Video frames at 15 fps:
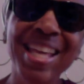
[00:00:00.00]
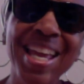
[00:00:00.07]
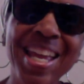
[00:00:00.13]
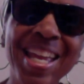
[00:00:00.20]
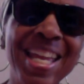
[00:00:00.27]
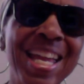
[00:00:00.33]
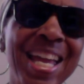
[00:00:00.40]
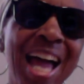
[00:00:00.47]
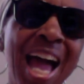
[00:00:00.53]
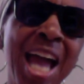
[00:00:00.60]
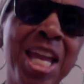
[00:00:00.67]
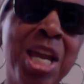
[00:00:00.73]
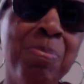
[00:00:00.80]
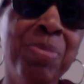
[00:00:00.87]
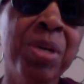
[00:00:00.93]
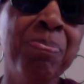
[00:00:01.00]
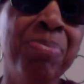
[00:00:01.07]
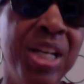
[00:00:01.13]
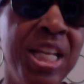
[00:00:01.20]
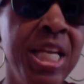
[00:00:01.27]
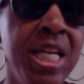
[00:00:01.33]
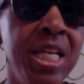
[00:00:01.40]
say, I am
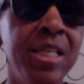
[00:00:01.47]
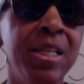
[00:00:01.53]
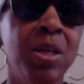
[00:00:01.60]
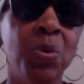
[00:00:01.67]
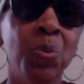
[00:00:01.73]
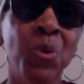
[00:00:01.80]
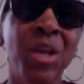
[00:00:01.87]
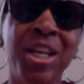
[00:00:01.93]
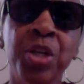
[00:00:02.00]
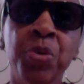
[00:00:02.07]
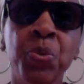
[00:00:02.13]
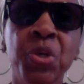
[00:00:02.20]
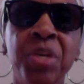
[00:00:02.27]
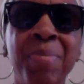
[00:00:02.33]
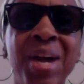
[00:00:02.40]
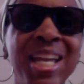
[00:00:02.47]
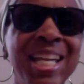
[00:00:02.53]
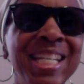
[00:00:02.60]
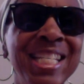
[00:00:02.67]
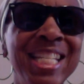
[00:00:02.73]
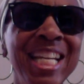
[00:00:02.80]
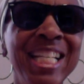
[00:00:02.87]
complete when I get rid of my
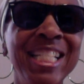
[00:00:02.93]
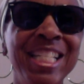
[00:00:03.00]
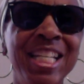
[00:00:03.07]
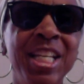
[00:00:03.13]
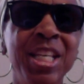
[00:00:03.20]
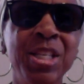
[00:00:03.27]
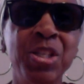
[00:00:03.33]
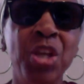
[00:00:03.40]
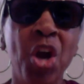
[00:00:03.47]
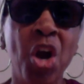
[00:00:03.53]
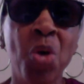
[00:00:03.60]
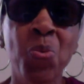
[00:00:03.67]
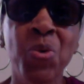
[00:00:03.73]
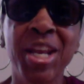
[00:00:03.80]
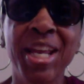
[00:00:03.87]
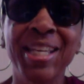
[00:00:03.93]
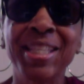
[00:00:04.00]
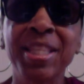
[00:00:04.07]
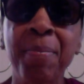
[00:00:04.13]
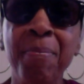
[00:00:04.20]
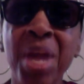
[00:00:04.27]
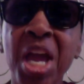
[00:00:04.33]
addictions, or when I
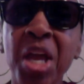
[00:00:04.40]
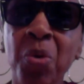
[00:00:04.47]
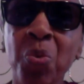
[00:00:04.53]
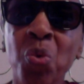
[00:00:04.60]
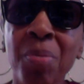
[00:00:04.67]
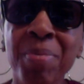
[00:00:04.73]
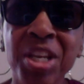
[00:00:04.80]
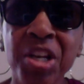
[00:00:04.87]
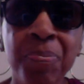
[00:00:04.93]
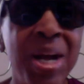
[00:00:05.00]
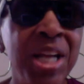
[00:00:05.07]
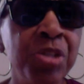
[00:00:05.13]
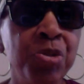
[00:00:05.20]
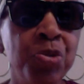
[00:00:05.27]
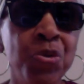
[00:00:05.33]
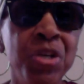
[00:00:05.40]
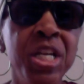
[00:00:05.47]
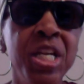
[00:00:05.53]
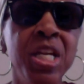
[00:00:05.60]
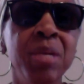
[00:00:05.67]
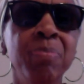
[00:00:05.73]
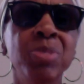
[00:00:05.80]
get the man or woman of my
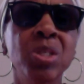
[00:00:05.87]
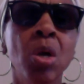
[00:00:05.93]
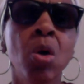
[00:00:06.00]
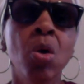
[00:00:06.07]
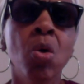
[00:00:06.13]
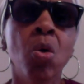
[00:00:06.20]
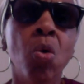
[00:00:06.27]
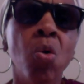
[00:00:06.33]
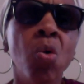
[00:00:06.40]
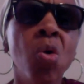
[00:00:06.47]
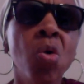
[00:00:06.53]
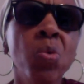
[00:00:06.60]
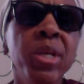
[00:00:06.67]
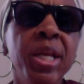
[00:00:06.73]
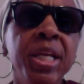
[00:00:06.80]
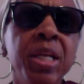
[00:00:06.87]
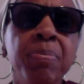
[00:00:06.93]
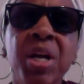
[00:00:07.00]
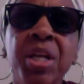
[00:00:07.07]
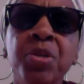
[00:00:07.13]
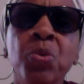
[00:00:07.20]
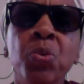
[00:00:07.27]
dreams, or when I get
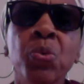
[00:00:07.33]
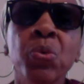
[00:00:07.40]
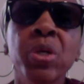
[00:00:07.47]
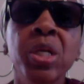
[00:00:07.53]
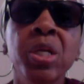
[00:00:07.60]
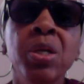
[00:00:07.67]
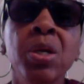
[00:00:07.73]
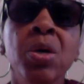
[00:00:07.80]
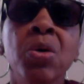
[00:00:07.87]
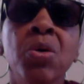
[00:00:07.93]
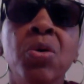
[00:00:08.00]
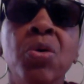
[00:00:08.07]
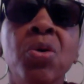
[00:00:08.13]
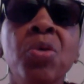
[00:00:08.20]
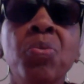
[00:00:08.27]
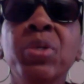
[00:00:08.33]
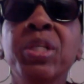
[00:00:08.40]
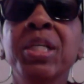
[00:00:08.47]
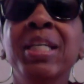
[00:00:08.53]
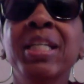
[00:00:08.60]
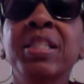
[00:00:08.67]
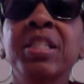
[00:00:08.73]
my degree, or when
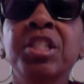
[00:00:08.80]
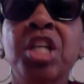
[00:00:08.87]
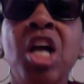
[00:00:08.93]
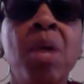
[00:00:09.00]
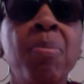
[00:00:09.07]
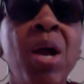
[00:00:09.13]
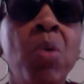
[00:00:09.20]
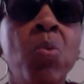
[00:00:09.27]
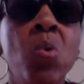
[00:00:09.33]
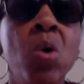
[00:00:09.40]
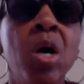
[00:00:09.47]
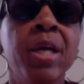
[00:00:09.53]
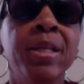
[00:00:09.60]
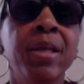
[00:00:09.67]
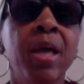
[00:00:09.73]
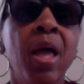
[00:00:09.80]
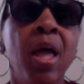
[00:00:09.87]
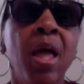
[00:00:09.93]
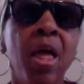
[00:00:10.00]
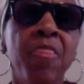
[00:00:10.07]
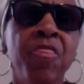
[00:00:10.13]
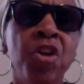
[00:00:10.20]
I get the job I want.
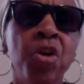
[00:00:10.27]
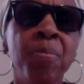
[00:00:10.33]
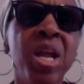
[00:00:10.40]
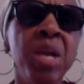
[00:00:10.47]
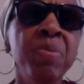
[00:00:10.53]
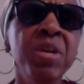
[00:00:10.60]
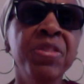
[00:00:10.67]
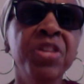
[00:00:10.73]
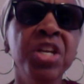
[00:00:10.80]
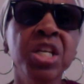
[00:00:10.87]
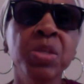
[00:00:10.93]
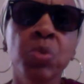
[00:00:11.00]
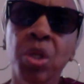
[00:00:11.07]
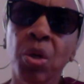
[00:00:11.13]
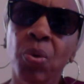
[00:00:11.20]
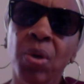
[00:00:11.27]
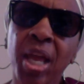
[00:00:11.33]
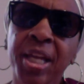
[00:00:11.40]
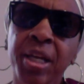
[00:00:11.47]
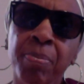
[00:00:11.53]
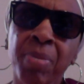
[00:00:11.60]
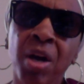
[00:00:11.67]
There may be things we don't
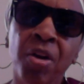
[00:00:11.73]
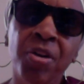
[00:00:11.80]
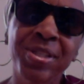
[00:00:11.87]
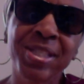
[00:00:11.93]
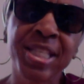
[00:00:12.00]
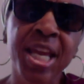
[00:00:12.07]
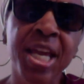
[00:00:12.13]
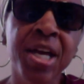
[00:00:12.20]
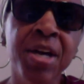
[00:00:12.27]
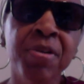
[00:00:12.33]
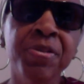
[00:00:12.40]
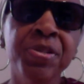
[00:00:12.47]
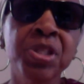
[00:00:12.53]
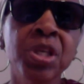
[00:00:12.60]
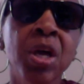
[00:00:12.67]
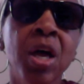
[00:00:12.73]
like about ourselves,